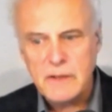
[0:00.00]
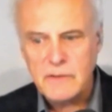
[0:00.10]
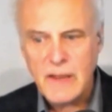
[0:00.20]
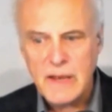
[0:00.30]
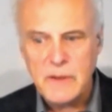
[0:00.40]
what
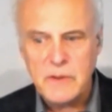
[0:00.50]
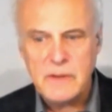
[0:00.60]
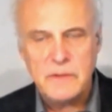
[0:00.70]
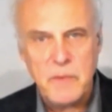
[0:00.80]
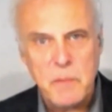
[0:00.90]
to say to you
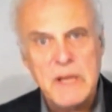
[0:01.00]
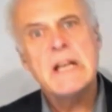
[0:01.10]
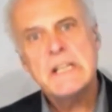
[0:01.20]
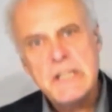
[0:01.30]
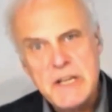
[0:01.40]
at this moment.
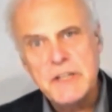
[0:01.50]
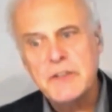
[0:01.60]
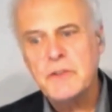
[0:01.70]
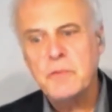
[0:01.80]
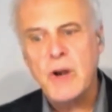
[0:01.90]

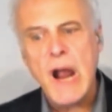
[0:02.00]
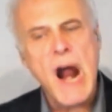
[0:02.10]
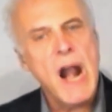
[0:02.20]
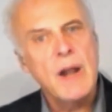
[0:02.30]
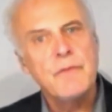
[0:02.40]
Teachers work
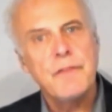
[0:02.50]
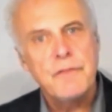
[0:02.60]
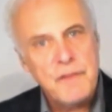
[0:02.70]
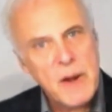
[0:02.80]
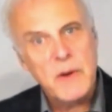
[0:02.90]
hard
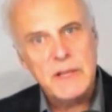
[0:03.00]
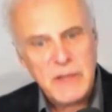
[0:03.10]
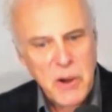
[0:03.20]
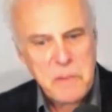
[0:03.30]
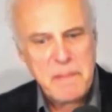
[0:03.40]
for very
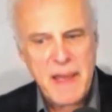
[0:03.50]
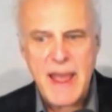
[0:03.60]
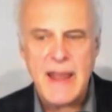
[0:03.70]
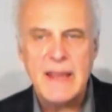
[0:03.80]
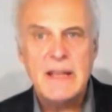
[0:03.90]
low
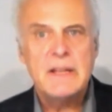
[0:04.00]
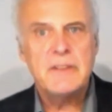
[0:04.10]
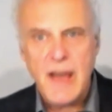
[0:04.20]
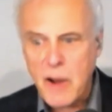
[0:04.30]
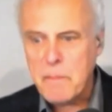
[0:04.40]
pay
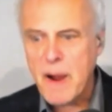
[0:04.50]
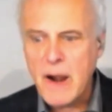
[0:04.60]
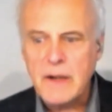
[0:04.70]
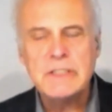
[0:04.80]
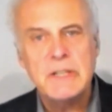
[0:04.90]
to help
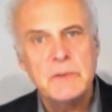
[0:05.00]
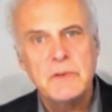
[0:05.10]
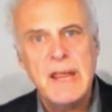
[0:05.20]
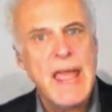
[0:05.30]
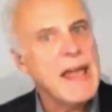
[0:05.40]
our
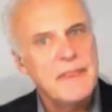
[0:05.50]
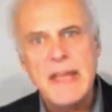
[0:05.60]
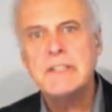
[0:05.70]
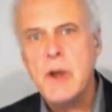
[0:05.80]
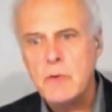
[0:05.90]
children, and
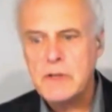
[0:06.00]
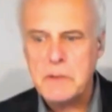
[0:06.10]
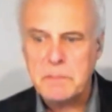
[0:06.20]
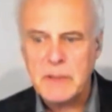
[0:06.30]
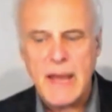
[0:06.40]
they
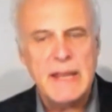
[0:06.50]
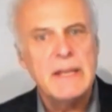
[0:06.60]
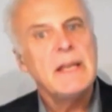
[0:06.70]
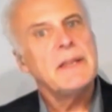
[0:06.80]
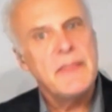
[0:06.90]
don't
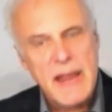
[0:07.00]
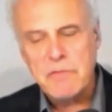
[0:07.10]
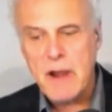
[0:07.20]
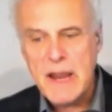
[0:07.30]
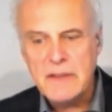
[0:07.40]
complain.
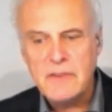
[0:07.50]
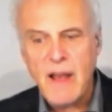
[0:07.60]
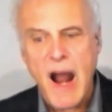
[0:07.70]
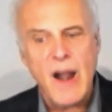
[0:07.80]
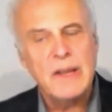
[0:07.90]
They raise
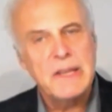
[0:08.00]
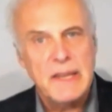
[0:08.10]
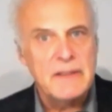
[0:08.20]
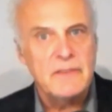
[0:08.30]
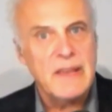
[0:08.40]
our
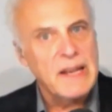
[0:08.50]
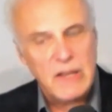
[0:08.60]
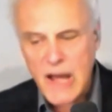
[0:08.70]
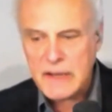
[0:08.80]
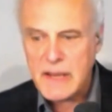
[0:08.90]
kids
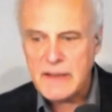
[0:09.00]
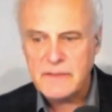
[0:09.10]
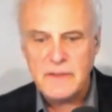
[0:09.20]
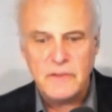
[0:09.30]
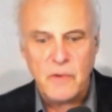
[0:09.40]
in a lot of
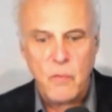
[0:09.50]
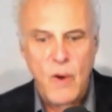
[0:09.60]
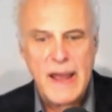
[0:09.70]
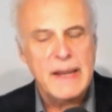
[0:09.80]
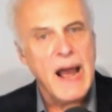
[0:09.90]
cases
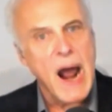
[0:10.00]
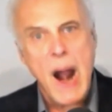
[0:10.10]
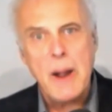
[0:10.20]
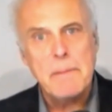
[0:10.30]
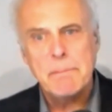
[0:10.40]
when
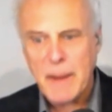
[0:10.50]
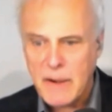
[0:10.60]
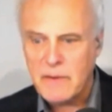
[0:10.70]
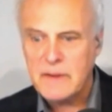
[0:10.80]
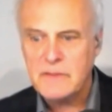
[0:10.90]
our
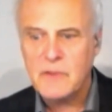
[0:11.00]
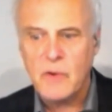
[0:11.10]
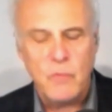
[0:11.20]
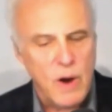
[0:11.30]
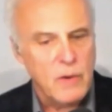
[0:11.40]
parents
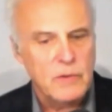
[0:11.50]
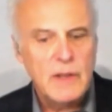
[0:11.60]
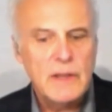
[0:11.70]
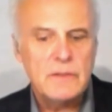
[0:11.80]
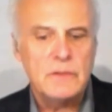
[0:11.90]

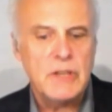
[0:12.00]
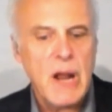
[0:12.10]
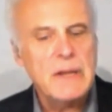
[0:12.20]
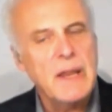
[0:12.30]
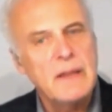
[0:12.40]
won't. So
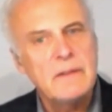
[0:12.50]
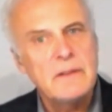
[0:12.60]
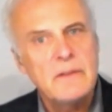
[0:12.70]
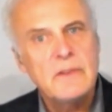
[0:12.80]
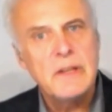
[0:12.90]
John
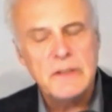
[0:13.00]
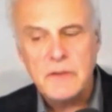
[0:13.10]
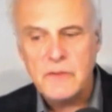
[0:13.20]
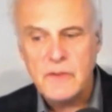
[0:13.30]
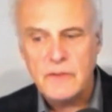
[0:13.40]
Kasich,
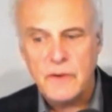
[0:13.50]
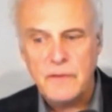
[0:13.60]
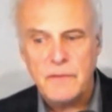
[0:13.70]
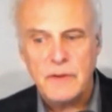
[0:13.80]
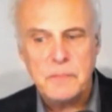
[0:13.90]
teachers
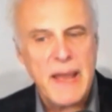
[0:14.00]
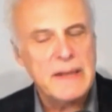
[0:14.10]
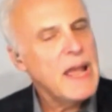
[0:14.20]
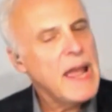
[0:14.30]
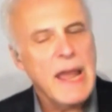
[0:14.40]
deserve
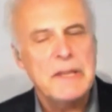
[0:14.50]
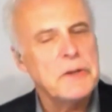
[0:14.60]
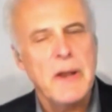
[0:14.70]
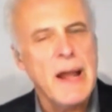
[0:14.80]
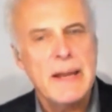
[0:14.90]
respect,
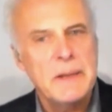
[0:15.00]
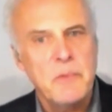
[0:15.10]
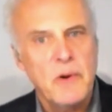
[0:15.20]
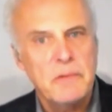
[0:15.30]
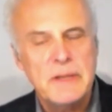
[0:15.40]
and you're not
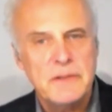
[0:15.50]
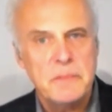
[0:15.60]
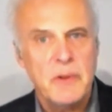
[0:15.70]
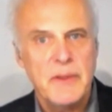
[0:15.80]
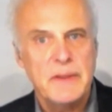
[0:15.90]
any more
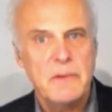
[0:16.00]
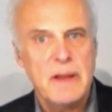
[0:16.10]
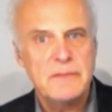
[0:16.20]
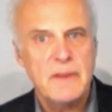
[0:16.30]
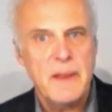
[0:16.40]
reasonable than the
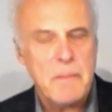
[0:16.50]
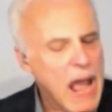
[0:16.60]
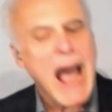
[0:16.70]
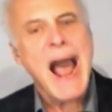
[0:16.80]
rest of them.